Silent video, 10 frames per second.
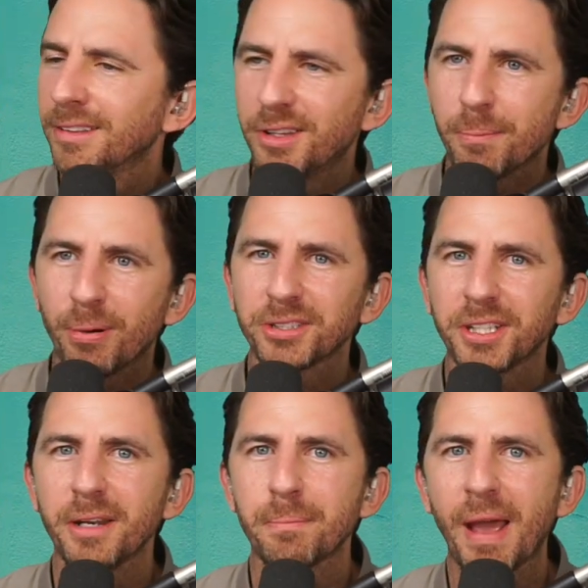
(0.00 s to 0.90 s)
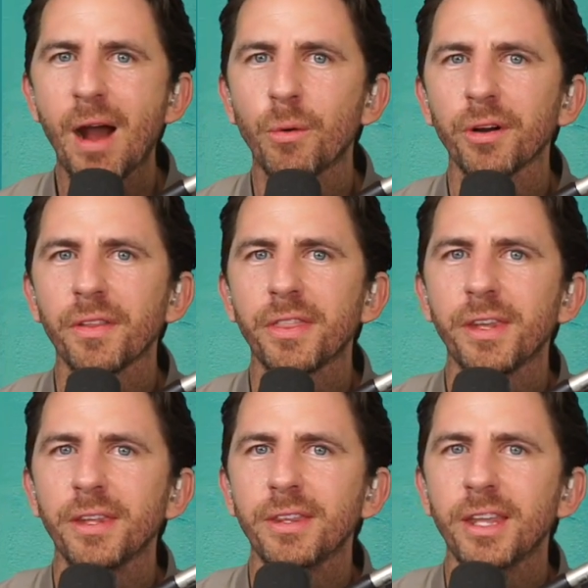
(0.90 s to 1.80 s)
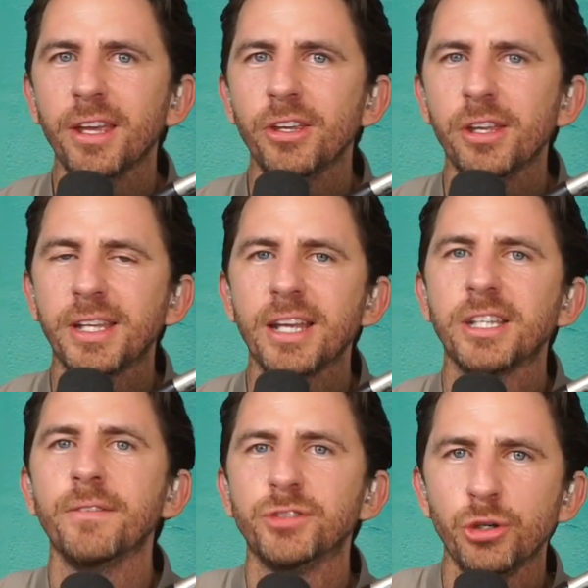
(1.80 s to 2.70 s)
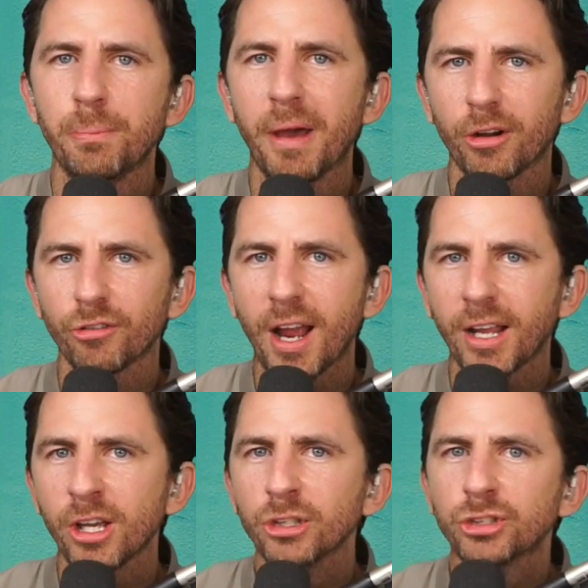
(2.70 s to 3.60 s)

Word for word: the person in power, the, the, it, it gives you better rank.